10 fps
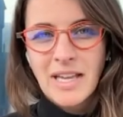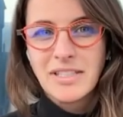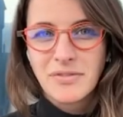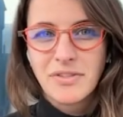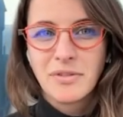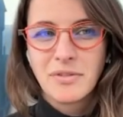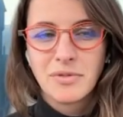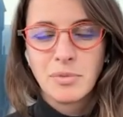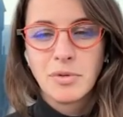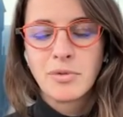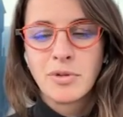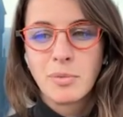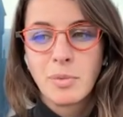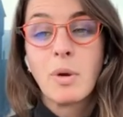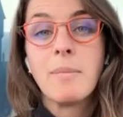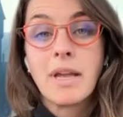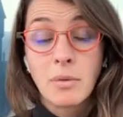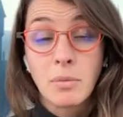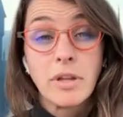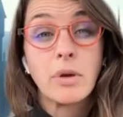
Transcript: at least for the, the recruiter, we want to make it